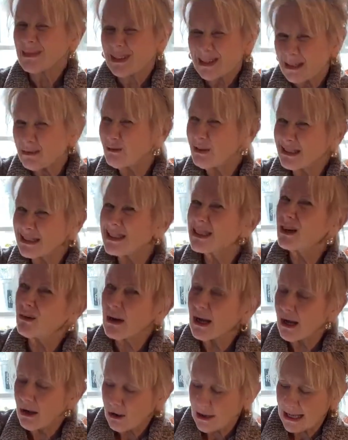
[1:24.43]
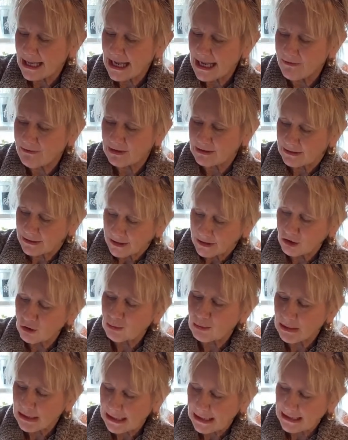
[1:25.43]
can once in a while have a little
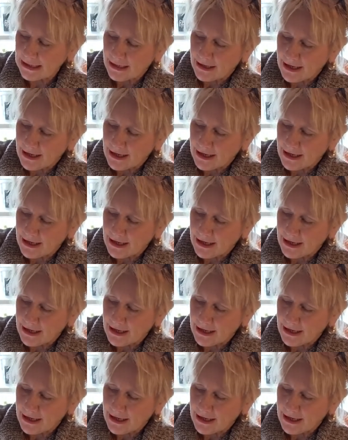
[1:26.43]
bit